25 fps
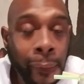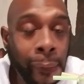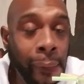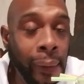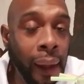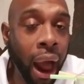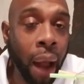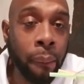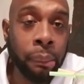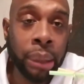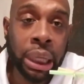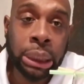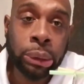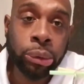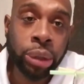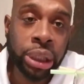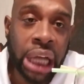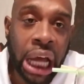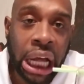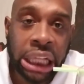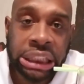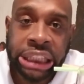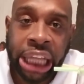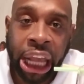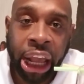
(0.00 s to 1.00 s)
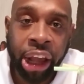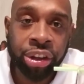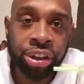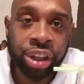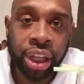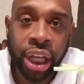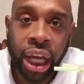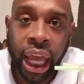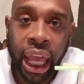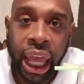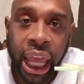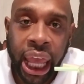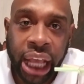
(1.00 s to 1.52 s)
I mean, what I think is
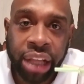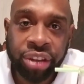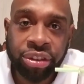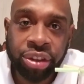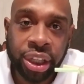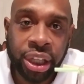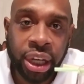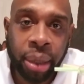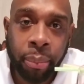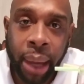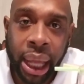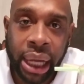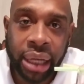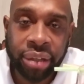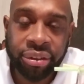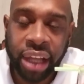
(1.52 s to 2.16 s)
an excellent amount